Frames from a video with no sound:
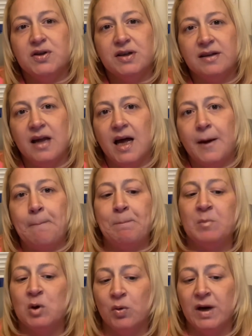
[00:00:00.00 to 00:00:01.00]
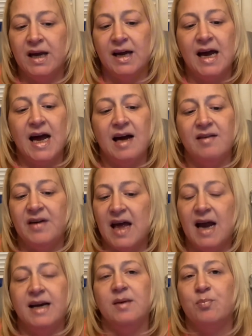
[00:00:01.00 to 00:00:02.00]
to let Maria have
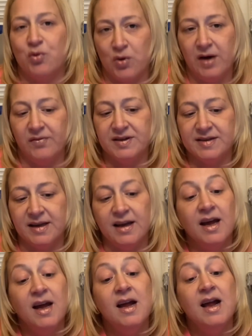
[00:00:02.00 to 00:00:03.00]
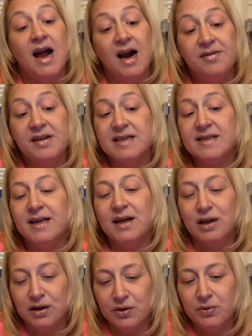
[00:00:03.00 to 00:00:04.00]
any privacy, and this
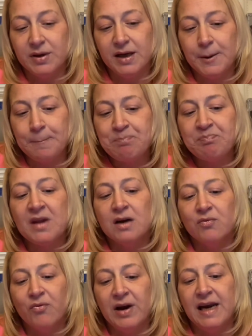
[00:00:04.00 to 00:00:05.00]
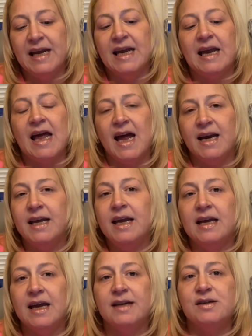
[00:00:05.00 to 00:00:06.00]
included reading any
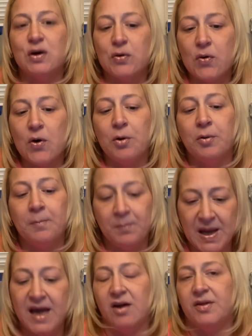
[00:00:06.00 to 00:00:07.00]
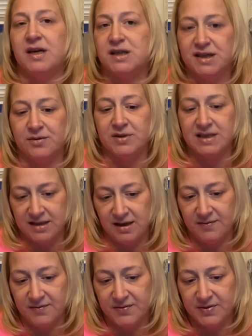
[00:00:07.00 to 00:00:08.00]
and all mail that she received.
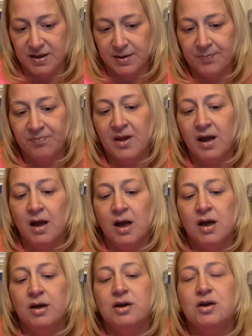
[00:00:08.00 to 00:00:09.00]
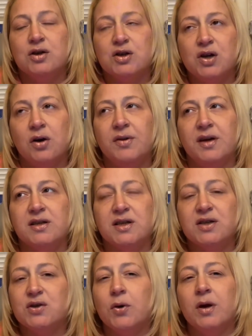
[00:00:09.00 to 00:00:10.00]
So there's a
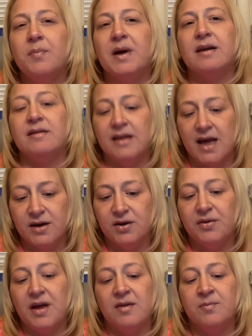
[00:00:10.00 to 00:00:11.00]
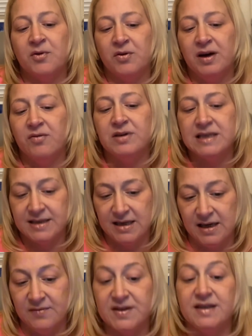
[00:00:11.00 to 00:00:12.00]
story about a letter that Maria
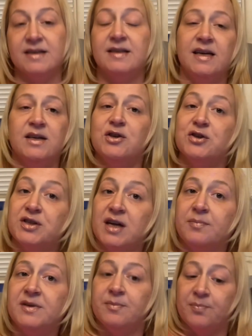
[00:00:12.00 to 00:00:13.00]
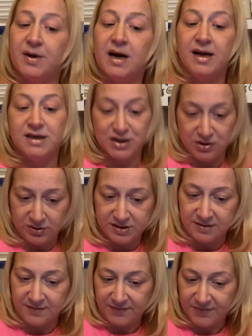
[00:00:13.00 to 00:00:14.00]
receives that's intercepted by
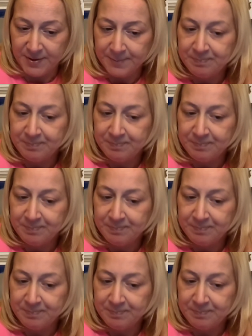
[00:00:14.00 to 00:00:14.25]
Joseph.